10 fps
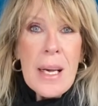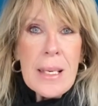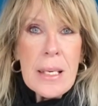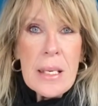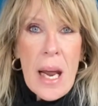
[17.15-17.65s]

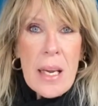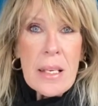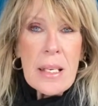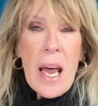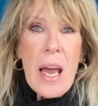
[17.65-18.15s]
Stay
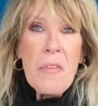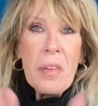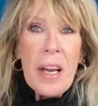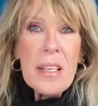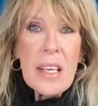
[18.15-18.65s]
safe.
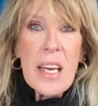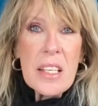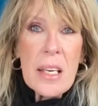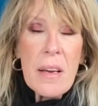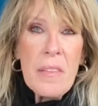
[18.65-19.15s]
Let's
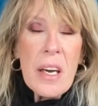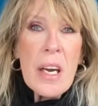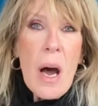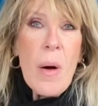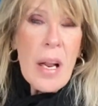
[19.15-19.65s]
get to the
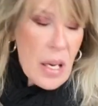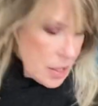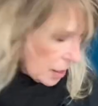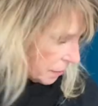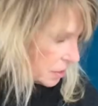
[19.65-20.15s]
video and let's have